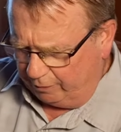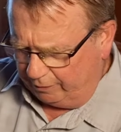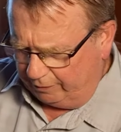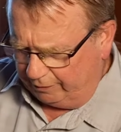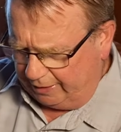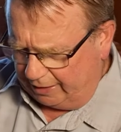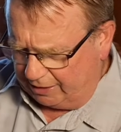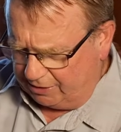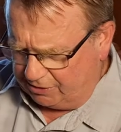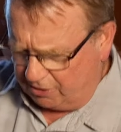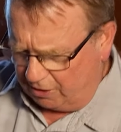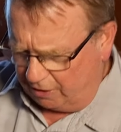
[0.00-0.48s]

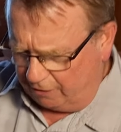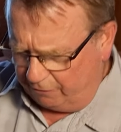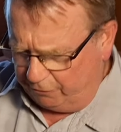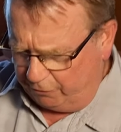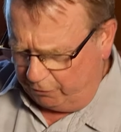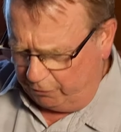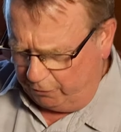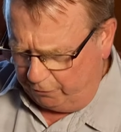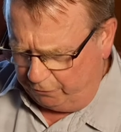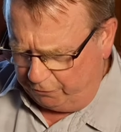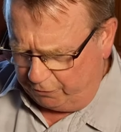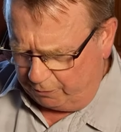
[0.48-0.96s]
deja
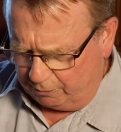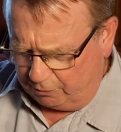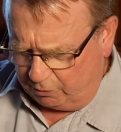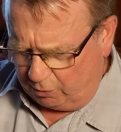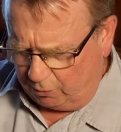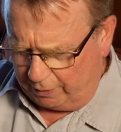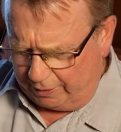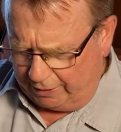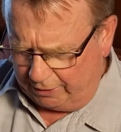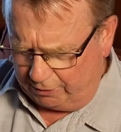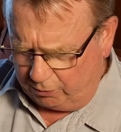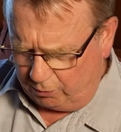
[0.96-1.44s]
vu from
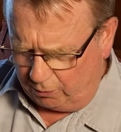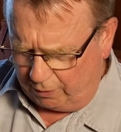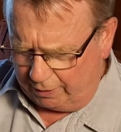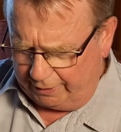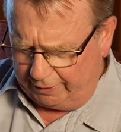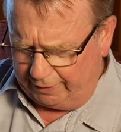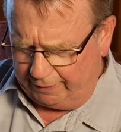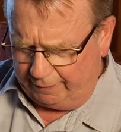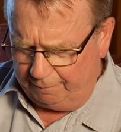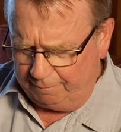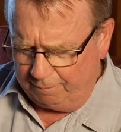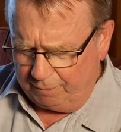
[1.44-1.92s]

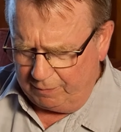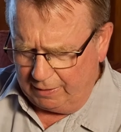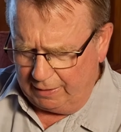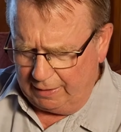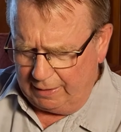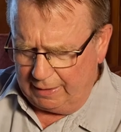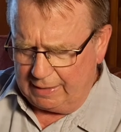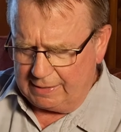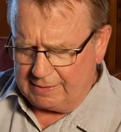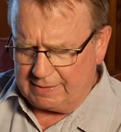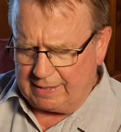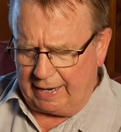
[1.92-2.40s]
2020,
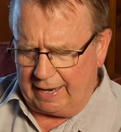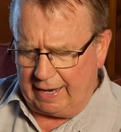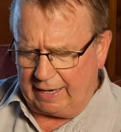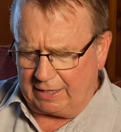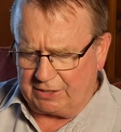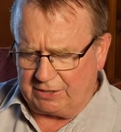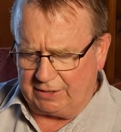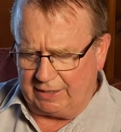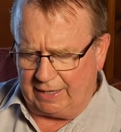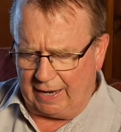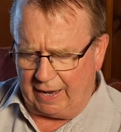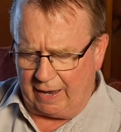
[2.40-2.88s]
is I
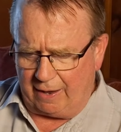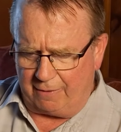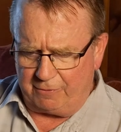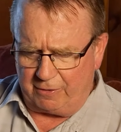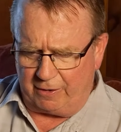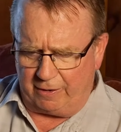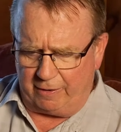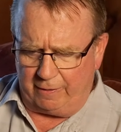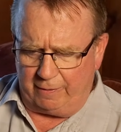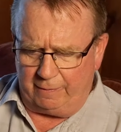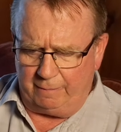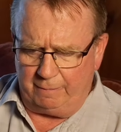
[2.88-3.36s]
actually have
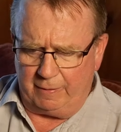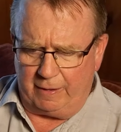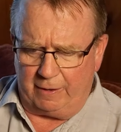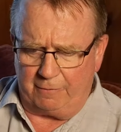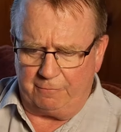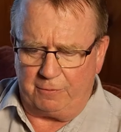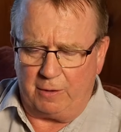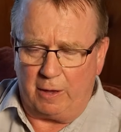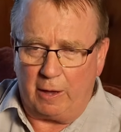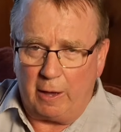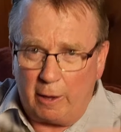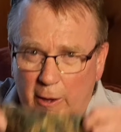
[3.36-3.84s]

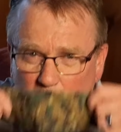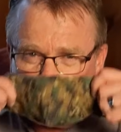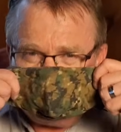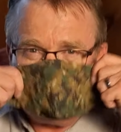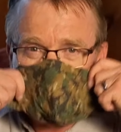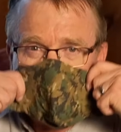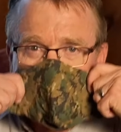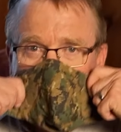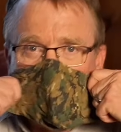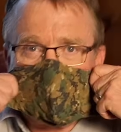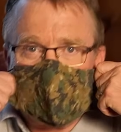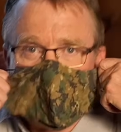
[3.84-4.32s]

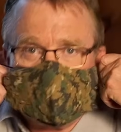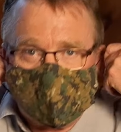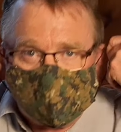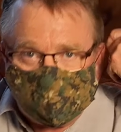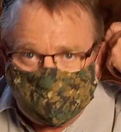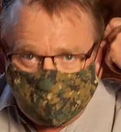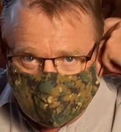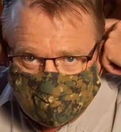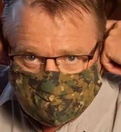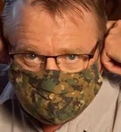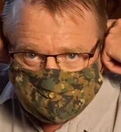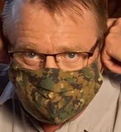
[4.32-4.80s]
a
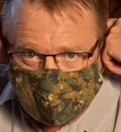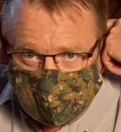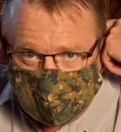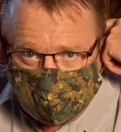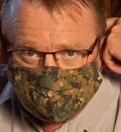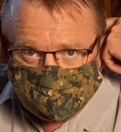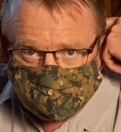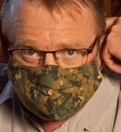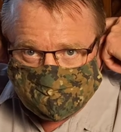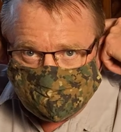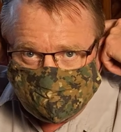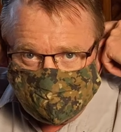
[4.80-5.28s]
face
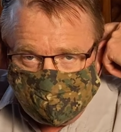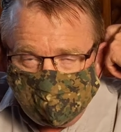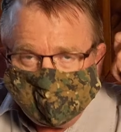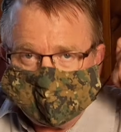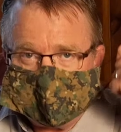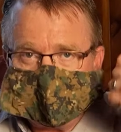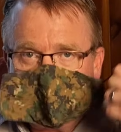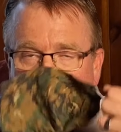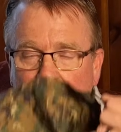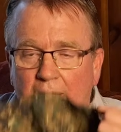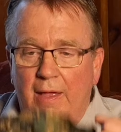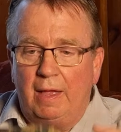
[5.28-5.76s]
mask.
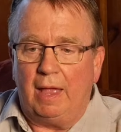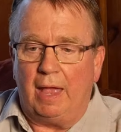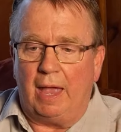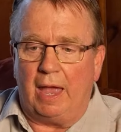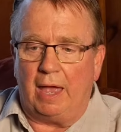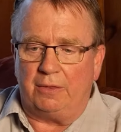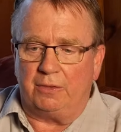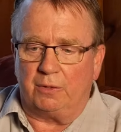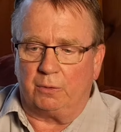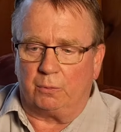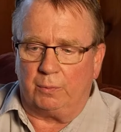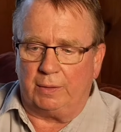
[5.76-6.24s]

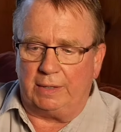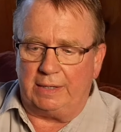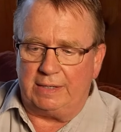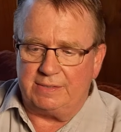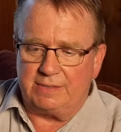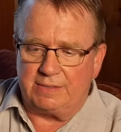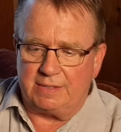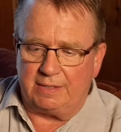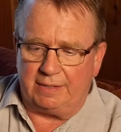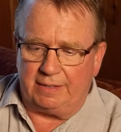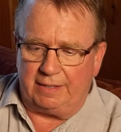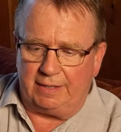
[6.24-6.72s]
And the
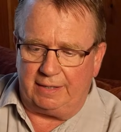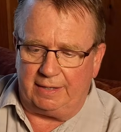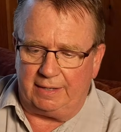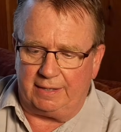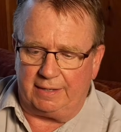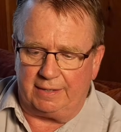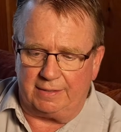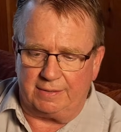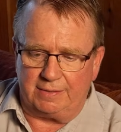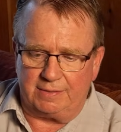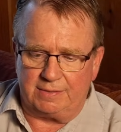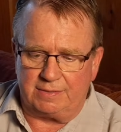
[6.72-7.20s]
reason
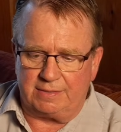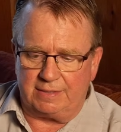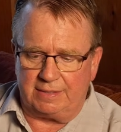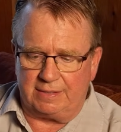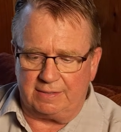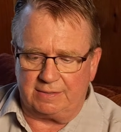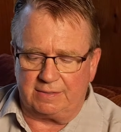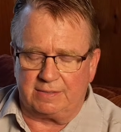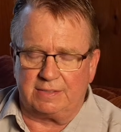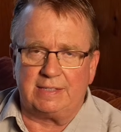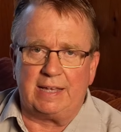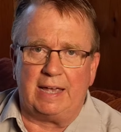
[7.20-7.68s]
is
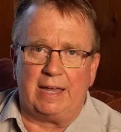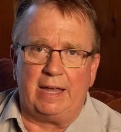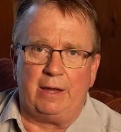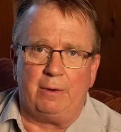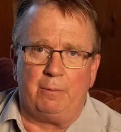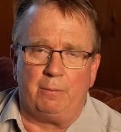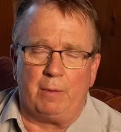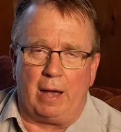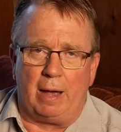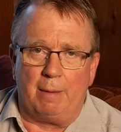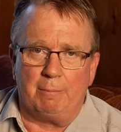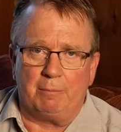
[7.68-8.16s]

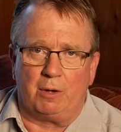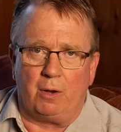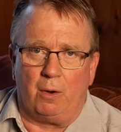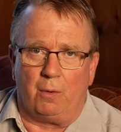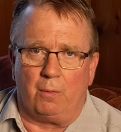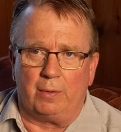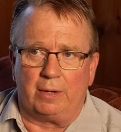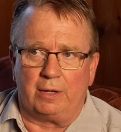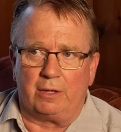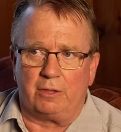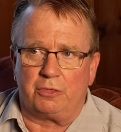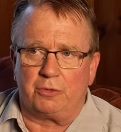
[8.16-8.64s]
say I'm
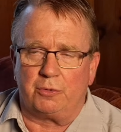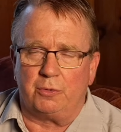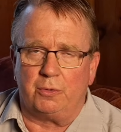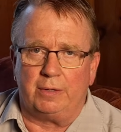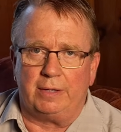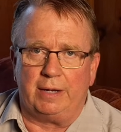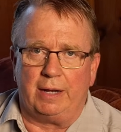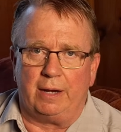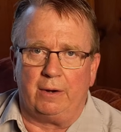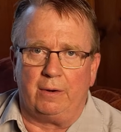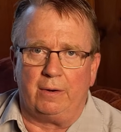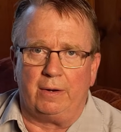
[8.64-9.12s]
going through
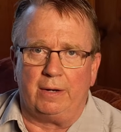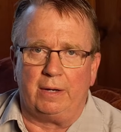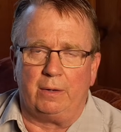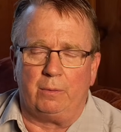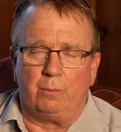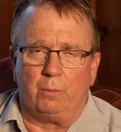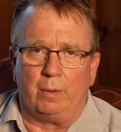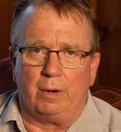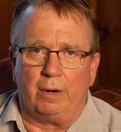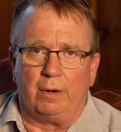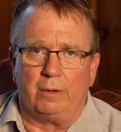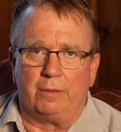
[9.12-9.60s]
an
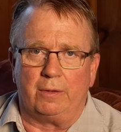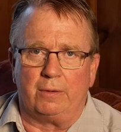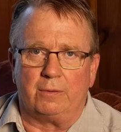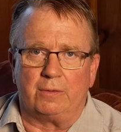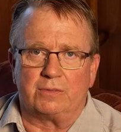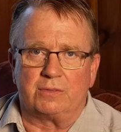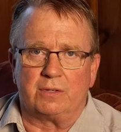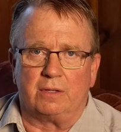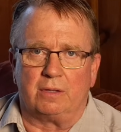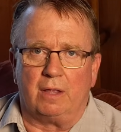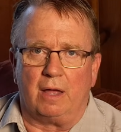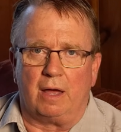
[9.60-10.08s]
area where
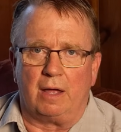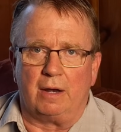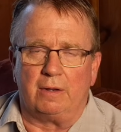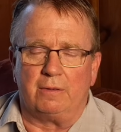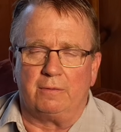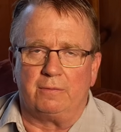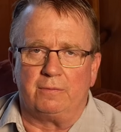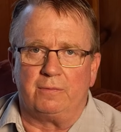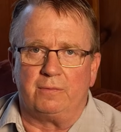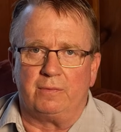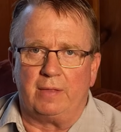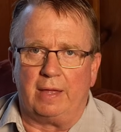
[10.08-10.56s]
there's a lot
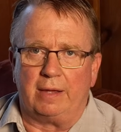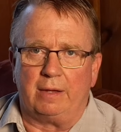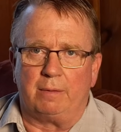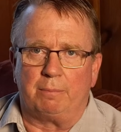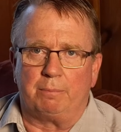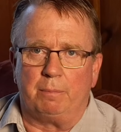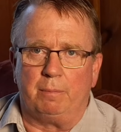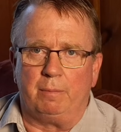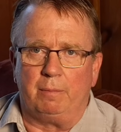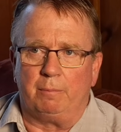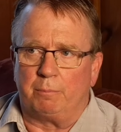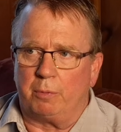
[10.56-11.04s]
of
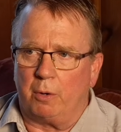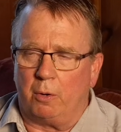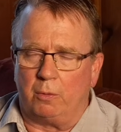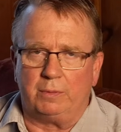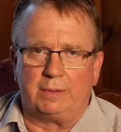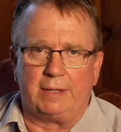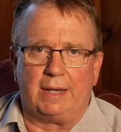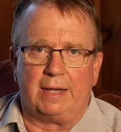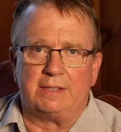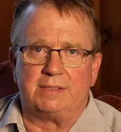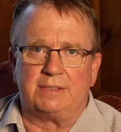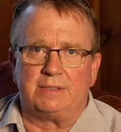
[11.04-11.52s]
like
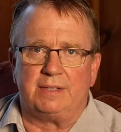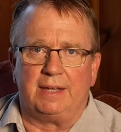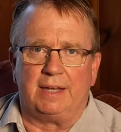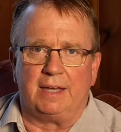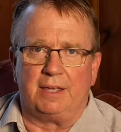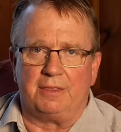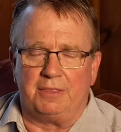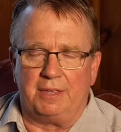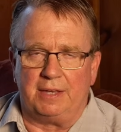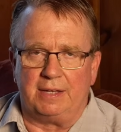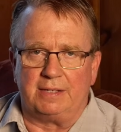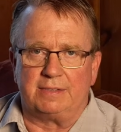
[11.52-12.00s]

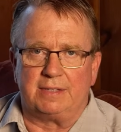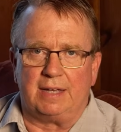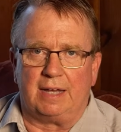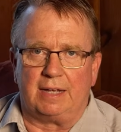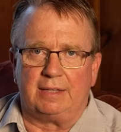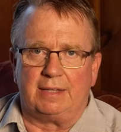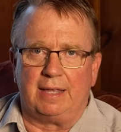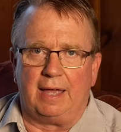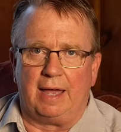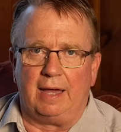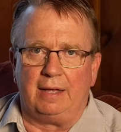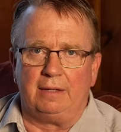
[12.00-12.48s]
protesting and things
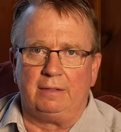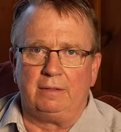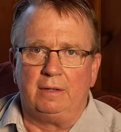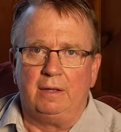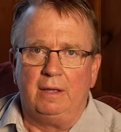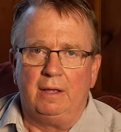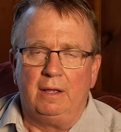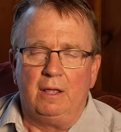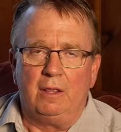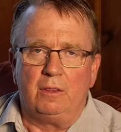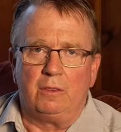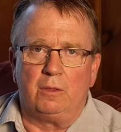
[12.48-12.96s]
like that.
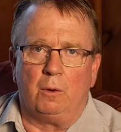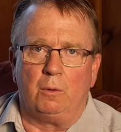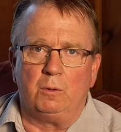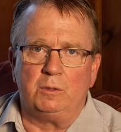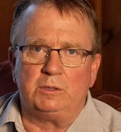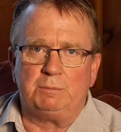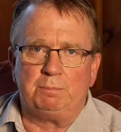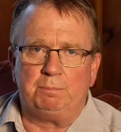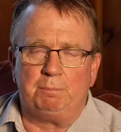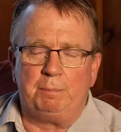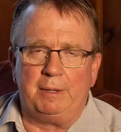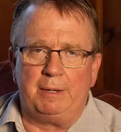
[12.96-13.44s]

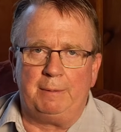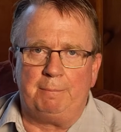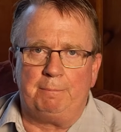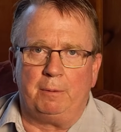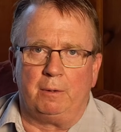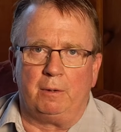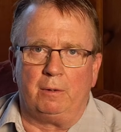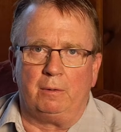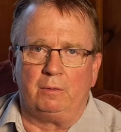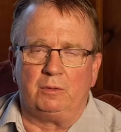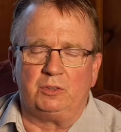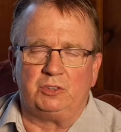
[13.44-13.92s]
Those
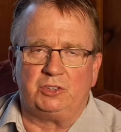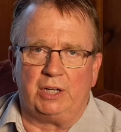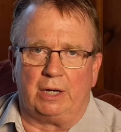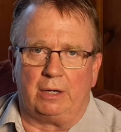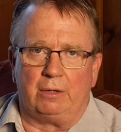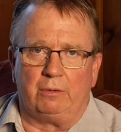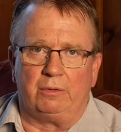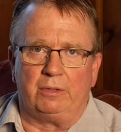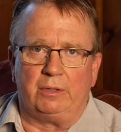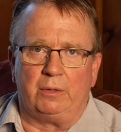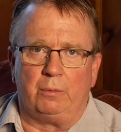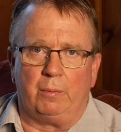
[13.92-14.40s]
people
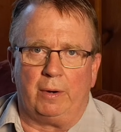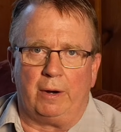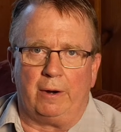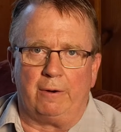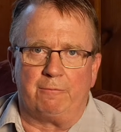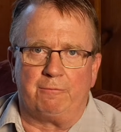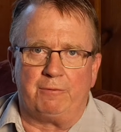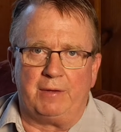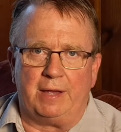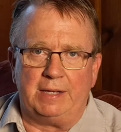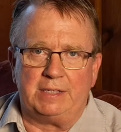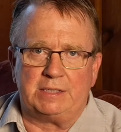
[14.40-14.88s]
generally
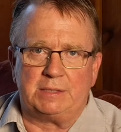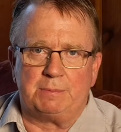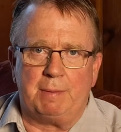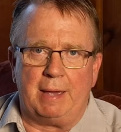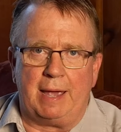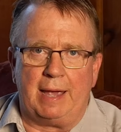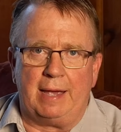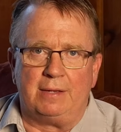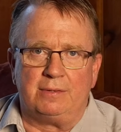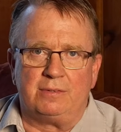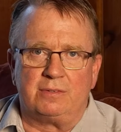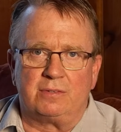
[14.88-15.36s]
wear face
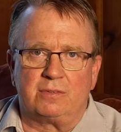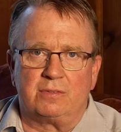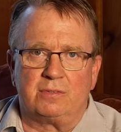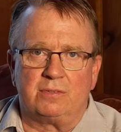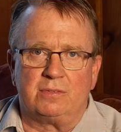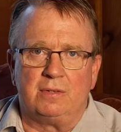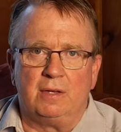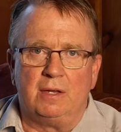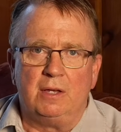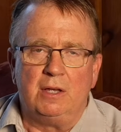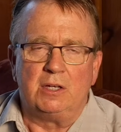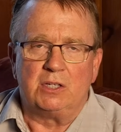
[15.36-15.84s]

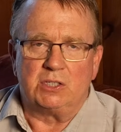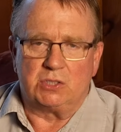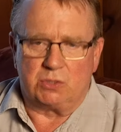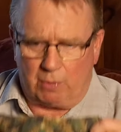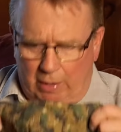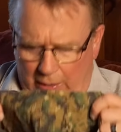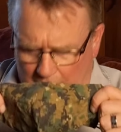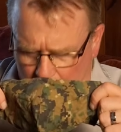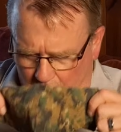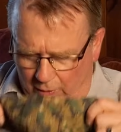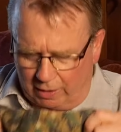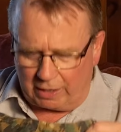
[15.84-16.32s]
masks.
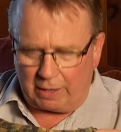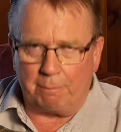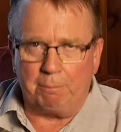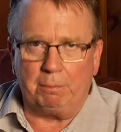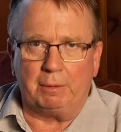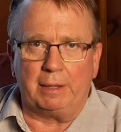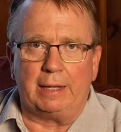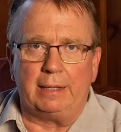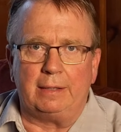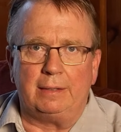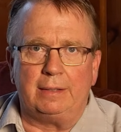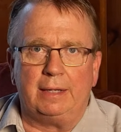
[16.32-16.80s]
So I want to
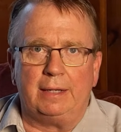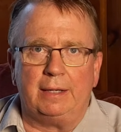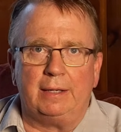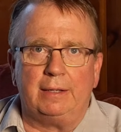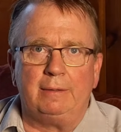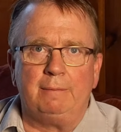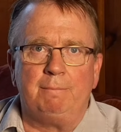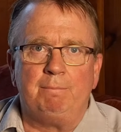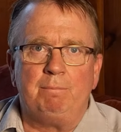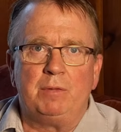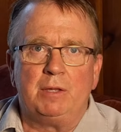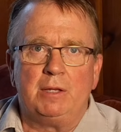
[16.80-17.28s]
blend
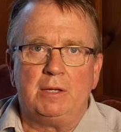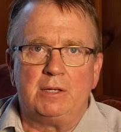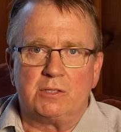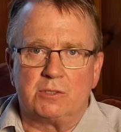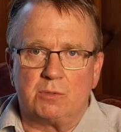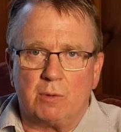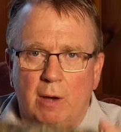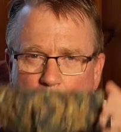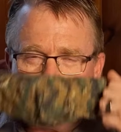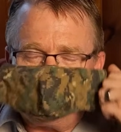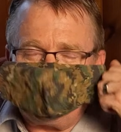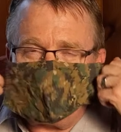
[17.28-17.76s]
in.
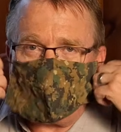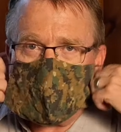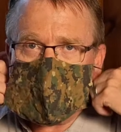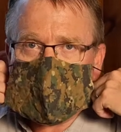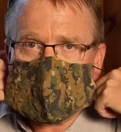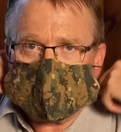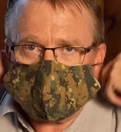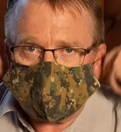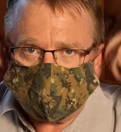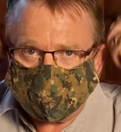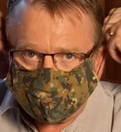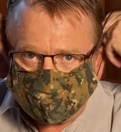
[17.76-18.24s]
So I'll probably
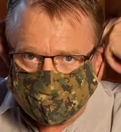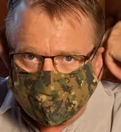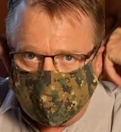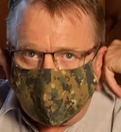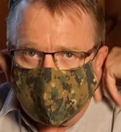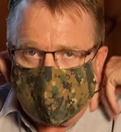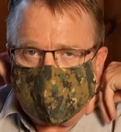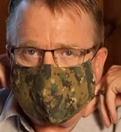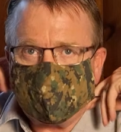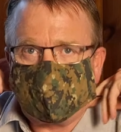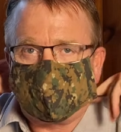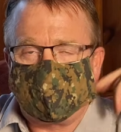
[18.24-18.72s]
put this
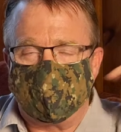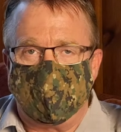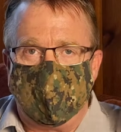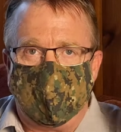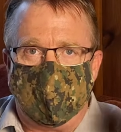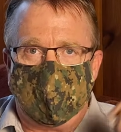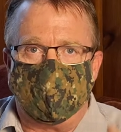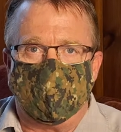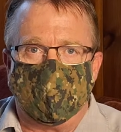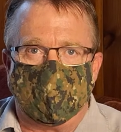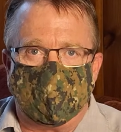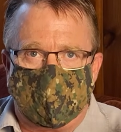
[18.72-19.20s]
on,
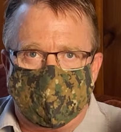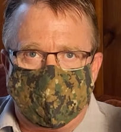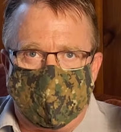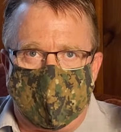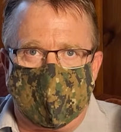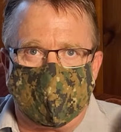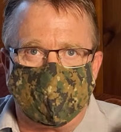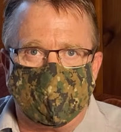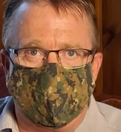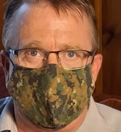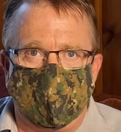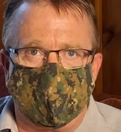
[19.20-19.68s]
put my
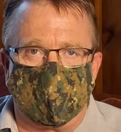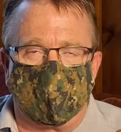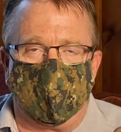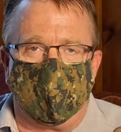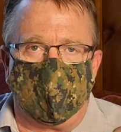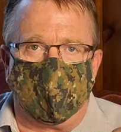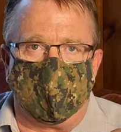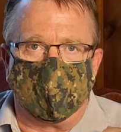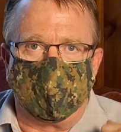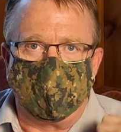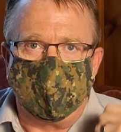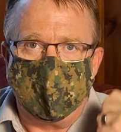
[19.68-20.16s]
backpack
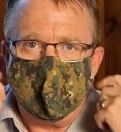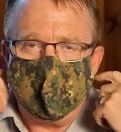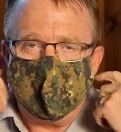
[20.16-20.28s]
on,